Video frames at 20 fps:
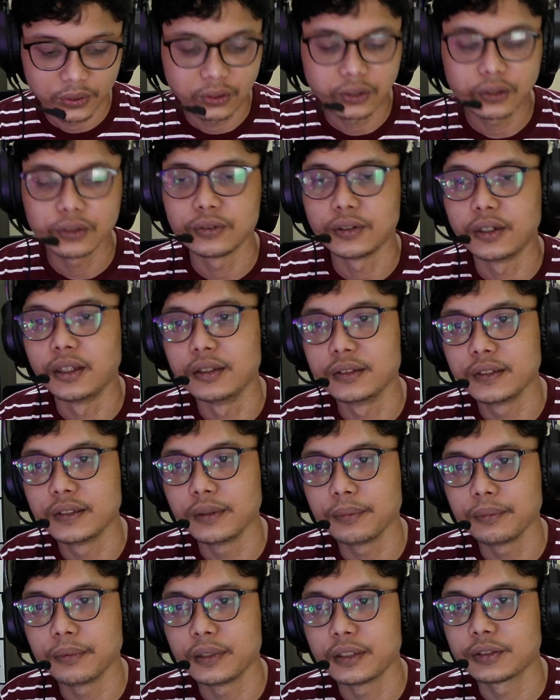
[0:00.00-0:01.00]
or in C++,
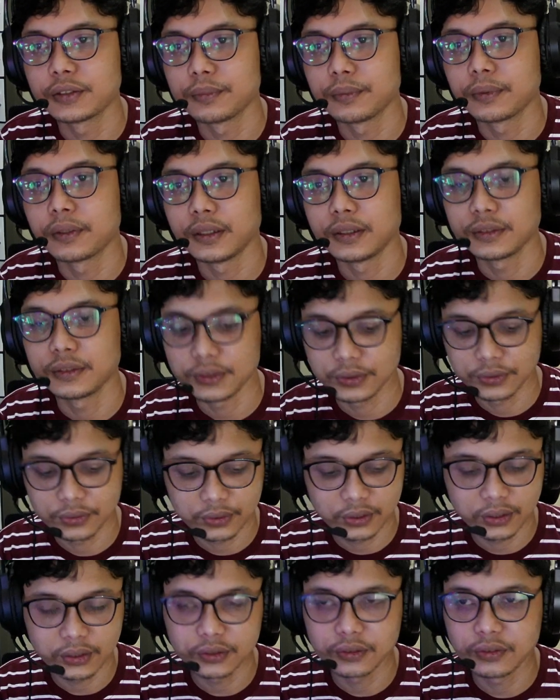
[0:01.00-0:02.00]
you
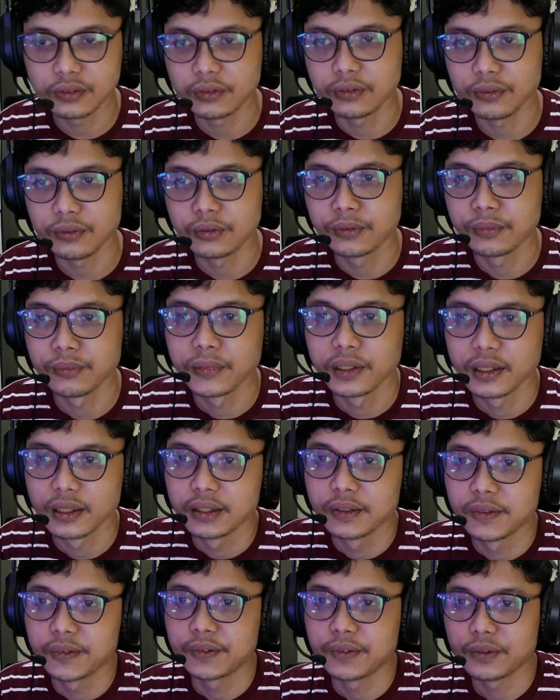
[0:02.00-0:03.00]
need to
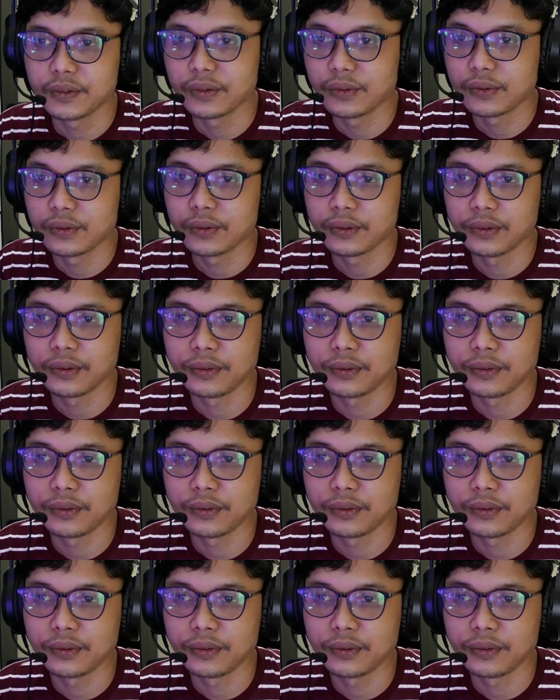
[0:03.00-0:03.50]
sort